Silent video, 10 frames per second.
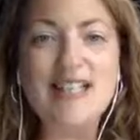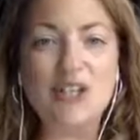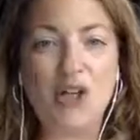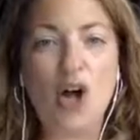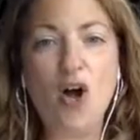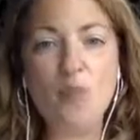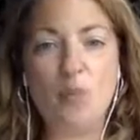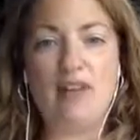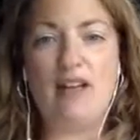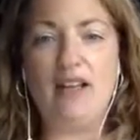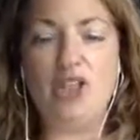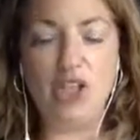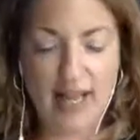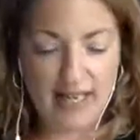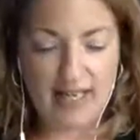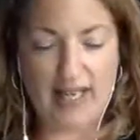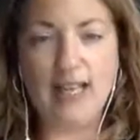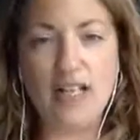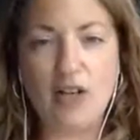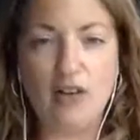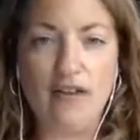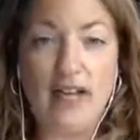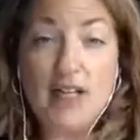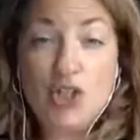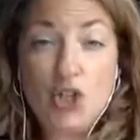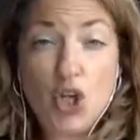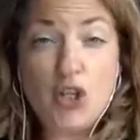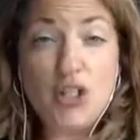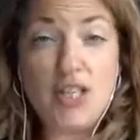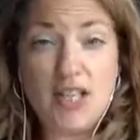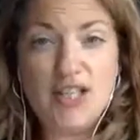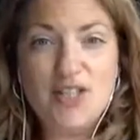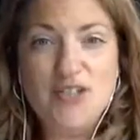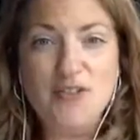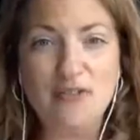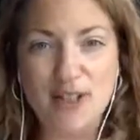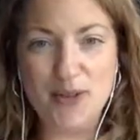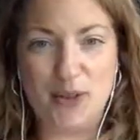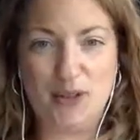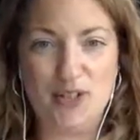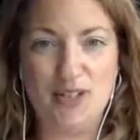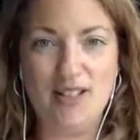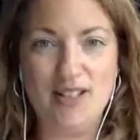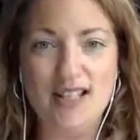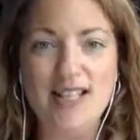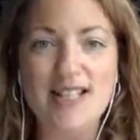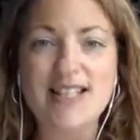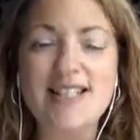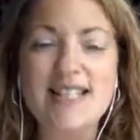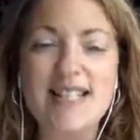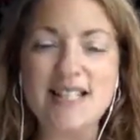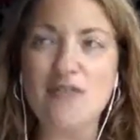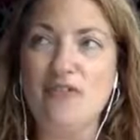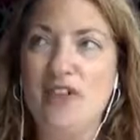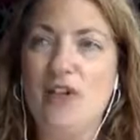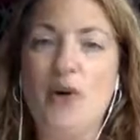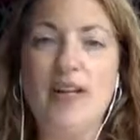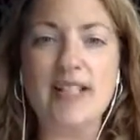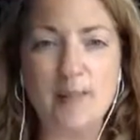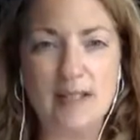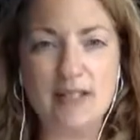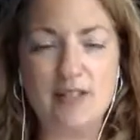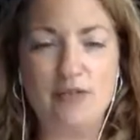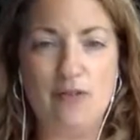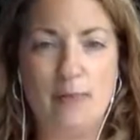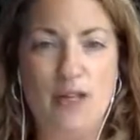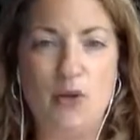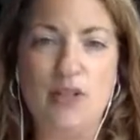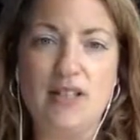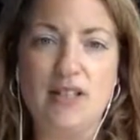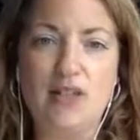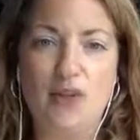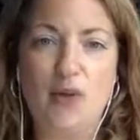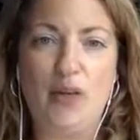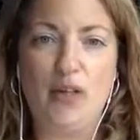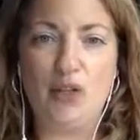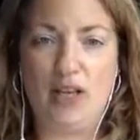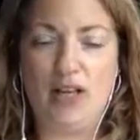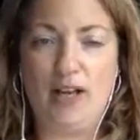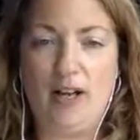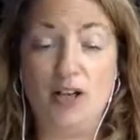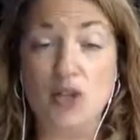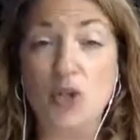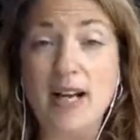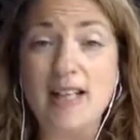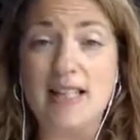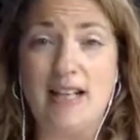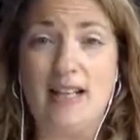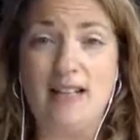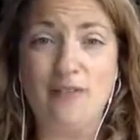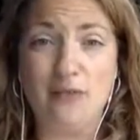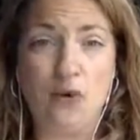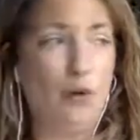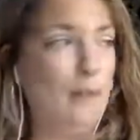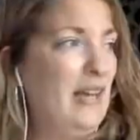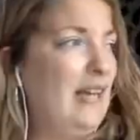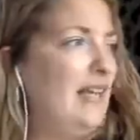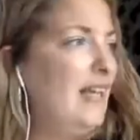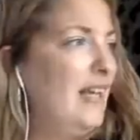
to come with a checking in of like, does this feel good? Does this feel expansive for me, or does this feel contracting for me?